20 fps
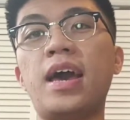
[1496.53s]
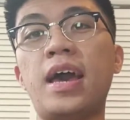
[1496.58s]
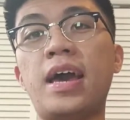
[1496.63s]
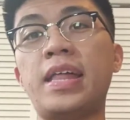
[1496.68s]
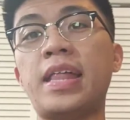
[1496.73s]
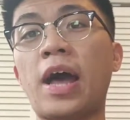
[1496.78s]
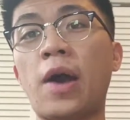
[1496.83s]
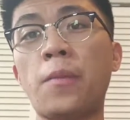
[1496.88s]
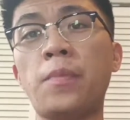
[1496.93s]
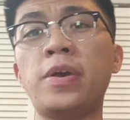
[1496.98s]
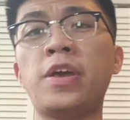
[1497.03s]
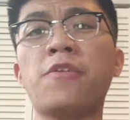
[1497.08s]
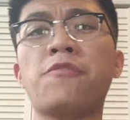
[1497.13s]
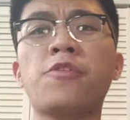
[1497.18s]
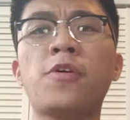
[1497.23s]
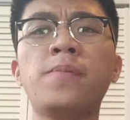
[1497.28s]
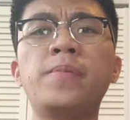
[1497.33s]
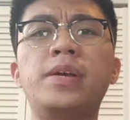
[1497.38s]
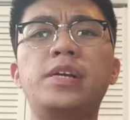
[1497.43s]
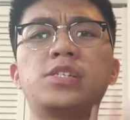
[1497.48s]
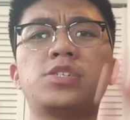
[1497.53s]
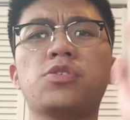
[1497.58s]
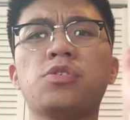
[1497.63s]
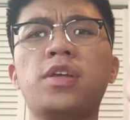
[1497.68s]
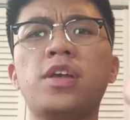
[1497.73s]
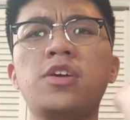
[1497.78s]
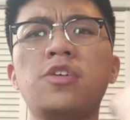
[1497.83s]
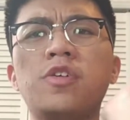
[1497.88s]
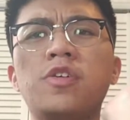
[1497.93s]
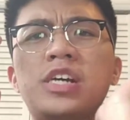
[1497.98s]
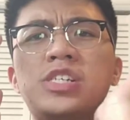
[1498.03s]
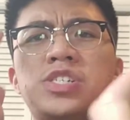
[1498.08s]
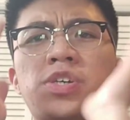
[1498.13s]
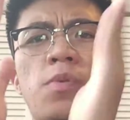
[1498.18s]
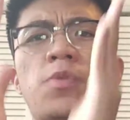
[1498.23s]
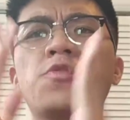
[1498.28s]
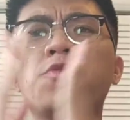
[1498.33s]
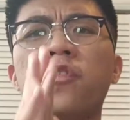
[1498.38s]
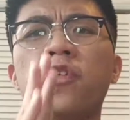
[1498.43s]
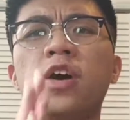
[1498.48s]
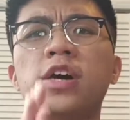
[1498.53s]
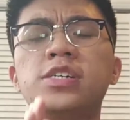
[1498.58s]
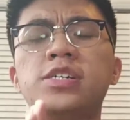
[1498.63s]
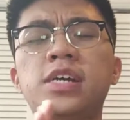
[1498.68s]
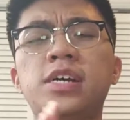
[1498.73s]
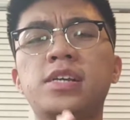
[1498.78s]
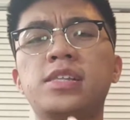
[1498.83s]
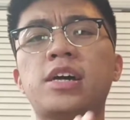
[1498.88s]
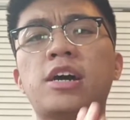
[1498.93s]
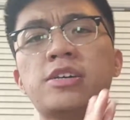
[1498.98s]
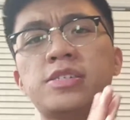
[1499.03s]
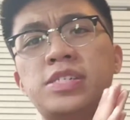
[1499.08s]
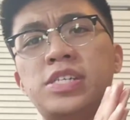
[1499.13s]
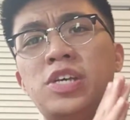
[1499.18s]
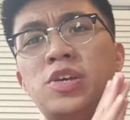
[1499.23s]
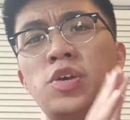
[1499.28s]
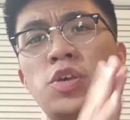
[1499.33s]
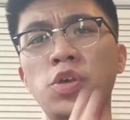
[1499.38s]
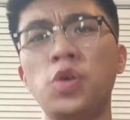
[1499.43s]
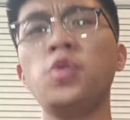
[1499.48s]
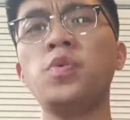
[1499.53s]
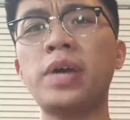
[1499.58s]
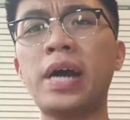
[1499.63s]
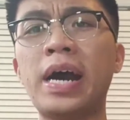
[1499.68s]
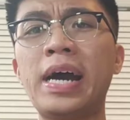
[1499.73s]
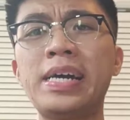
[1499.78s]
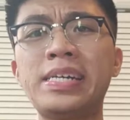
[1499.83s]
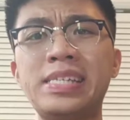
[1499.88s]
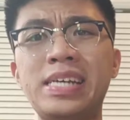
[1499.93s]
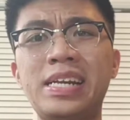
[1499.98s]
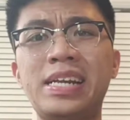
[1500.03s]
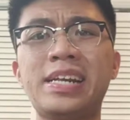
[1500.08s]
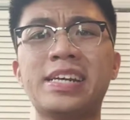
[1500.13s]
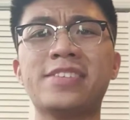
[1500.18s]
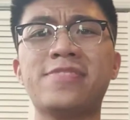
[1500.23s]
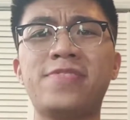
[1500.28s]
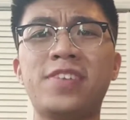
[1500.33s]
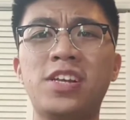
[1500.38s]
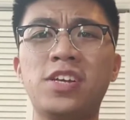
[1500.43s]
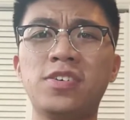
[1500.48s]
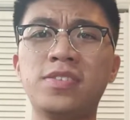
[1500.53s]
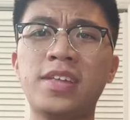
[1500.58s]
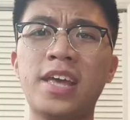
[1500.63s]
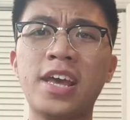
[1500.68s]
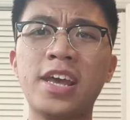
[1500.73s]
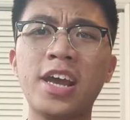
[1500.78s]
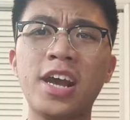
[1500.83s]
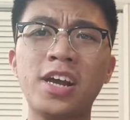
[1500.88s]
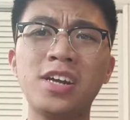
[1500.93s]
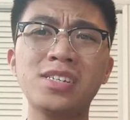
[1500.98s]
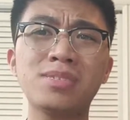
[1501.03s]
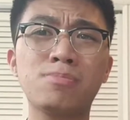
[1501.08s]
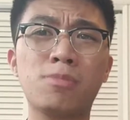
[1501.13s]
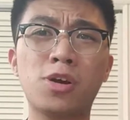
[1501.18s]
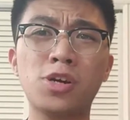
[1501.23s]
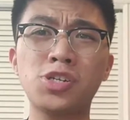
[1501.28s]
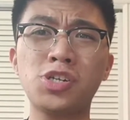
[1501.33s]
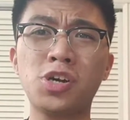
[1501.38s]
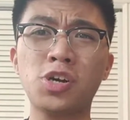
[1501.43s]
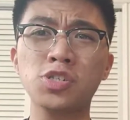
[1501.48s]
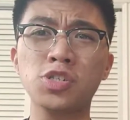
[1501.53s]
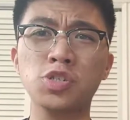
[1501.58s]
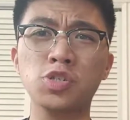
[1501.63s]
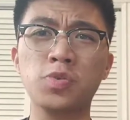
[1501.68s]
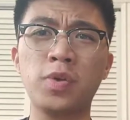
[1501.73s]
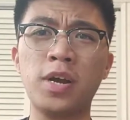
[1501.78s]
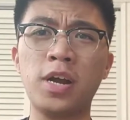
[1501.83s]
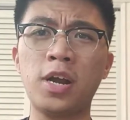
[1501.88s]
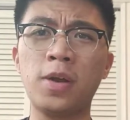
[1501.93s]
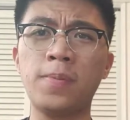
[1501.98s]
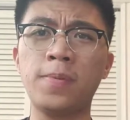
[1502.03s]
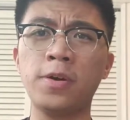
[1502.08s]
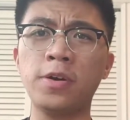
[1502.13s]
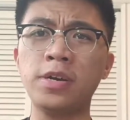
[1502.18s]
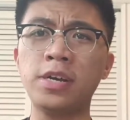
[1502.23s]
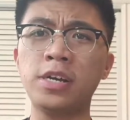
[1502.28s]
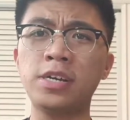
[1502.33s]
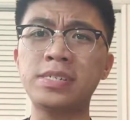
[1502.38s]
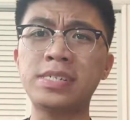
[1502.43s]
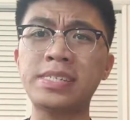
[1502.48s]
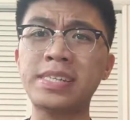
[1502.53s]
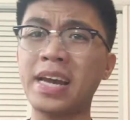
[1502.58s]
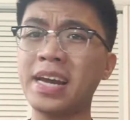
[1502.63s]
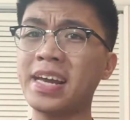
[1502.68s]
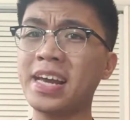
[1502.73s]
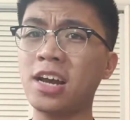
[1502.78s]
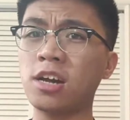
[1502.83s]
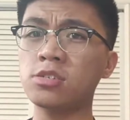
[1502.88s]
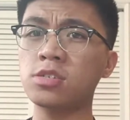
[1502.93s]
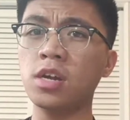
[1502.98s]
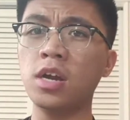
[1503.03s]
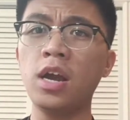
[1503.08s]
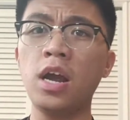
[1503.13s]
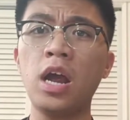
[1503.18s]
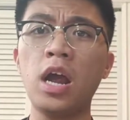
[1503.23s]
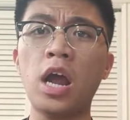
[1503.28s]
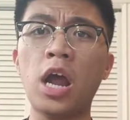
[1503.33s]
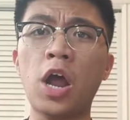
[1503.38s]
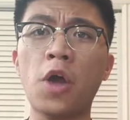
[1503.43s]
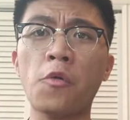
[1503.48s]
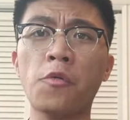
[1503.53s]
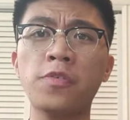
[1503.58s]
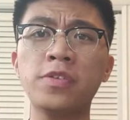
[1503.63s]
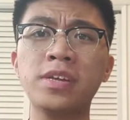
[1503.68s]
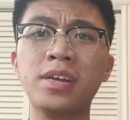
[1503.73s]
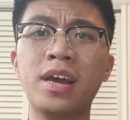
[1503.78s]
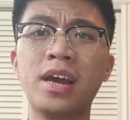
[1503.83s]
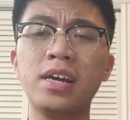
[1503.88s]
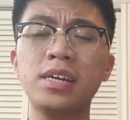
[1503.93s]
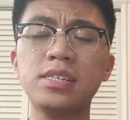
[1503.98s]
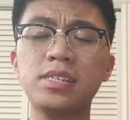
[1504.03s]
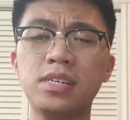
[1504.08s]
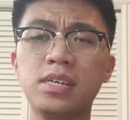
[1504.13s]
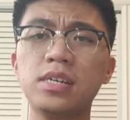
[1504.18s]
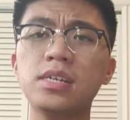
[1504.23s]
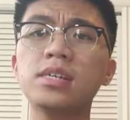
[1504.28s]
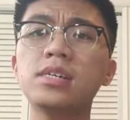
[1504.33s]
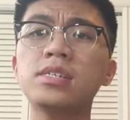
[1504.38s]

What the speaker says: And that'll be it for me. So thank you guys so much for watching. I'll see you guys in the next video. Take care. This is Martin Austin's Trainer here, signing out. Have a wonderful day, guys.